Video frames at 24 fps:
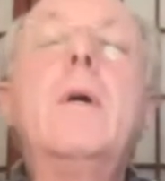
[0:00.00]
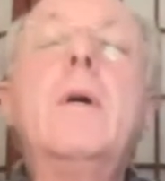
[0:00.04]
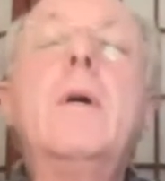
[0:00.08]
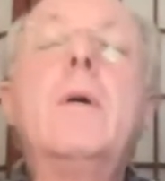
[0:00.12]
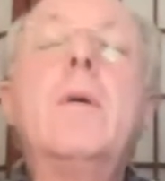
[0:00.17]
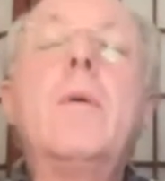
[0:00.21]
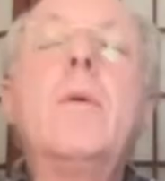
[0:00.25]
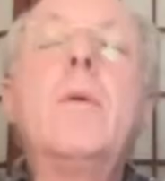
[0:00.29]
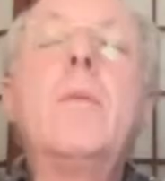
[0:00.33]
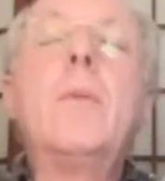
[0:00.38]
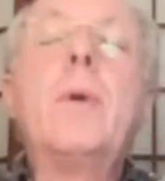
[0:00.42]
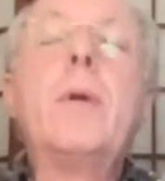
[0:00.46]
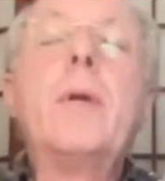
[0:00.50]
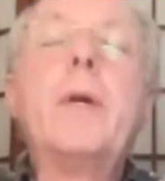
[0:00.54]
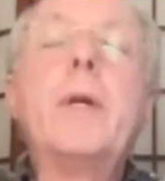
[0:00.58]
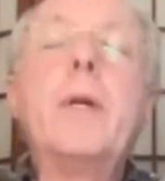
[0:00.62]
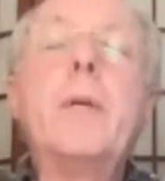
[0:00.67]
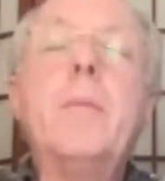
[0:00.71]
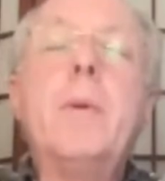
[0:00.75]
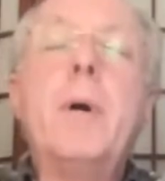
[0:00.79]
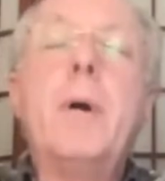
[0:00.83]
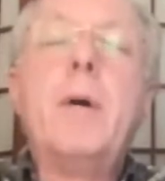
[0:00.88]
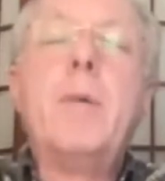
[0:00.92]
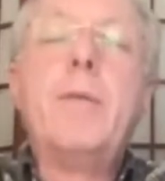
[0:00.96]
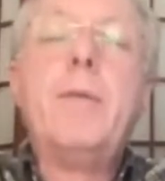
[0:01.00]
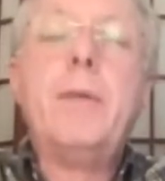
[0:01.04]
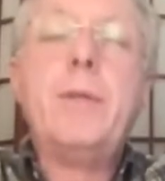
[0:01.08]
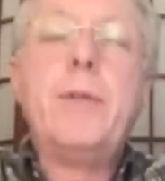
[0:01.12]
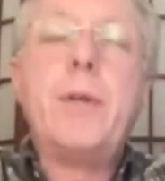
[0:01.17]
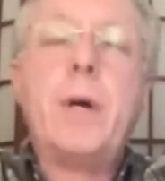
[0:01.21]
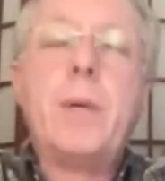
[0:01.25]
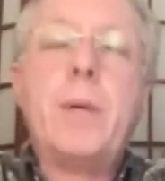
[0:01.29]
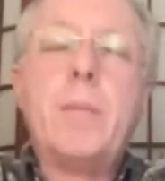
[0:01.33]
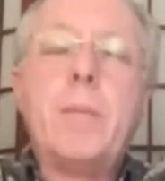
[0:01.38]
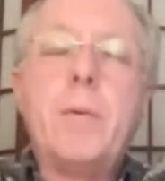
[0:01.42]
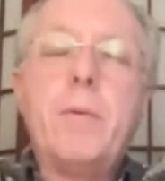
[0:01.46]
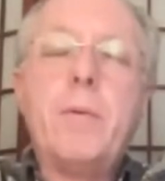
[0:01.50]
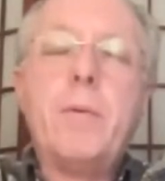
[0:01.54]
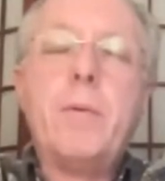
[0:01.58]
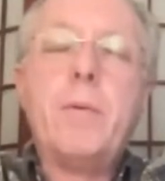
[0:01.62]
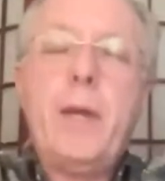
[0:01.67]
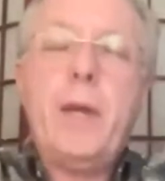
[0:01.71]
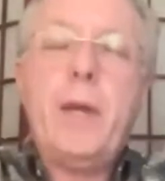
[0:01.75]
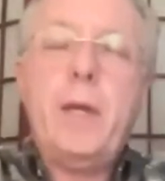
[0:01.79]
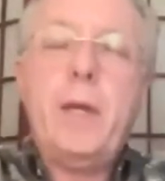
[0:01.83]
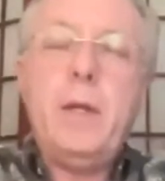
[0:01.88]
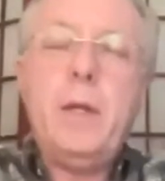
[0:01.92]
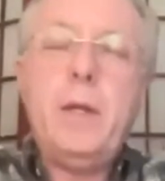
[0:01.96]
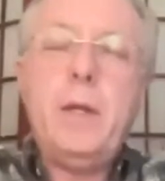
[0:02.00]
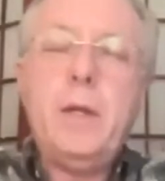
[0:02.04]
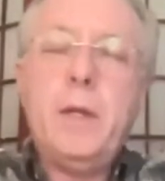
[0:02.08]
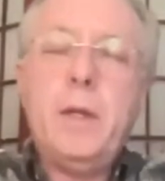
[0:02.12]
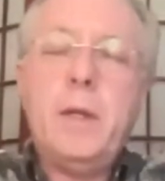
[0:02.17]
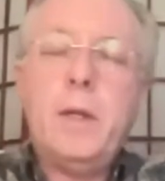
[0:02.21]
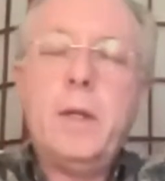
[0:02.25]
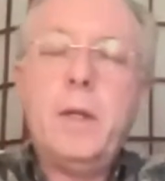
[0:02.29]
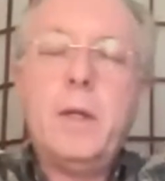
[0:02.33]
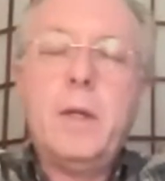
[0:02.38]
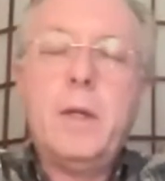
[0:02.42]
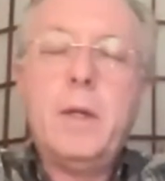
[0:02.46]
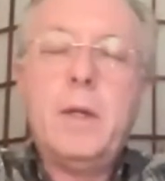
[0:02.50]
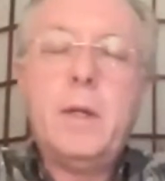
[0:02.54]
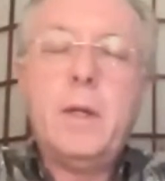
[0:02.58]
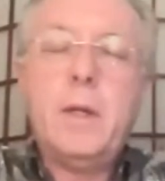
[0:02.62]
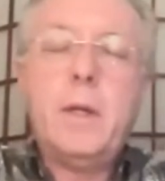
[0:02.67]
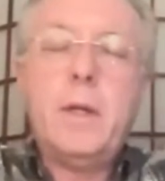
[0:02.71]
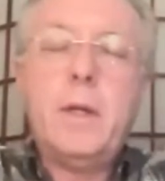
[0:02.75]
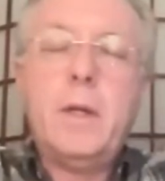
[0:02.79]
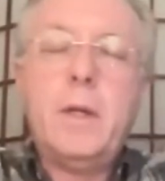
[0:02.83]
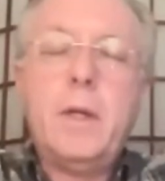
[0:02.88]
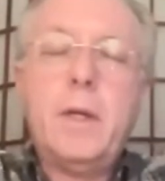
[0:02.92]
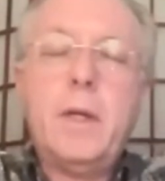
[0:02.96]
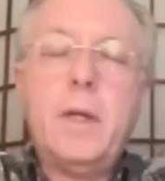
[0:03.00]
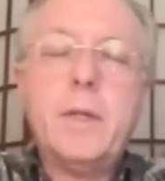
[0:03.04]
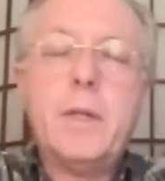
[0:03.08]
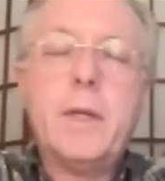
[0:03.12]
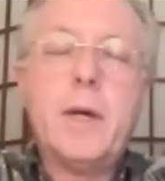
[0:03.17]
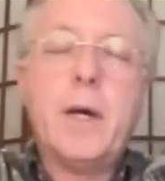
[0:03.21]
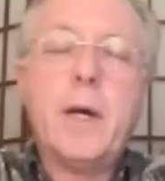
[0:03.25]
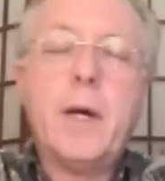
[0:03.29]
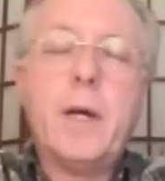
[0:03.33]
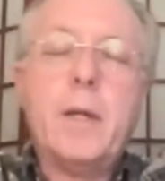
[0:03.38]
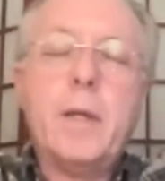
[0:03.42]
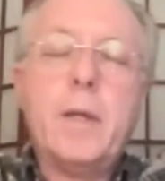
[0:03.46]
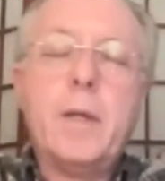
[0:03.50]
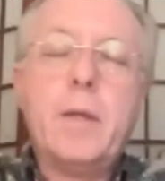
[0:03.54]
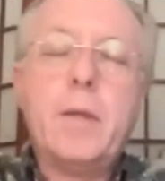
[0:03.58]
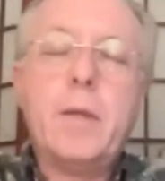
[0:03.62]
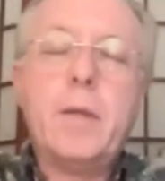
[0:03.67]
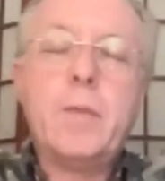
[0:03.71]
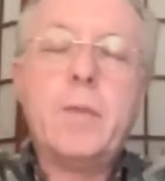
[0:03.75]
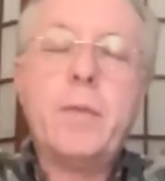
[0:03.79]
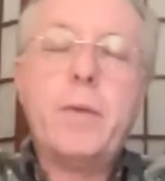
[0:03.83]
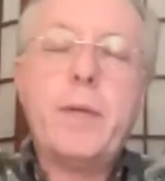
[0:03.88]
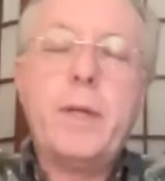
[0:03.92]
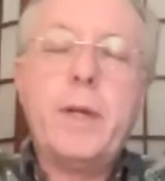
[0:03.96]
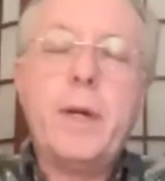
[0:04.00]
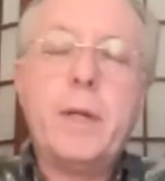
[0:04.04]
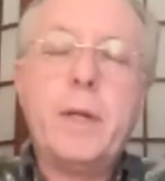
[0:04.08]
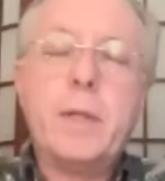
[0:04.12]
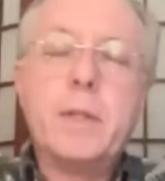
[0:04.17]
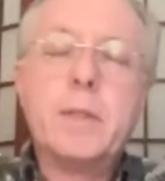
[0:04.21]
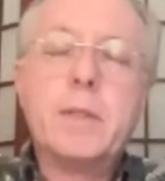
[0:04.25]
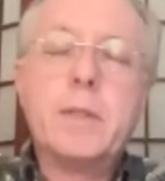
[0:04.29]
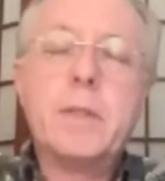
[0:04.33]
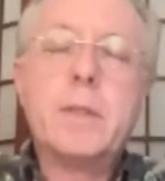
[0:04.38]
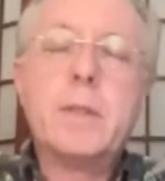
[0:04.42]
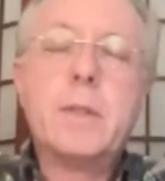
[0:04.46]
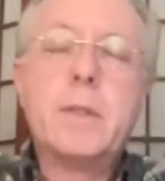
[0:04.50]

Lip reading: Bring it above the top of the head and tie 3 knots.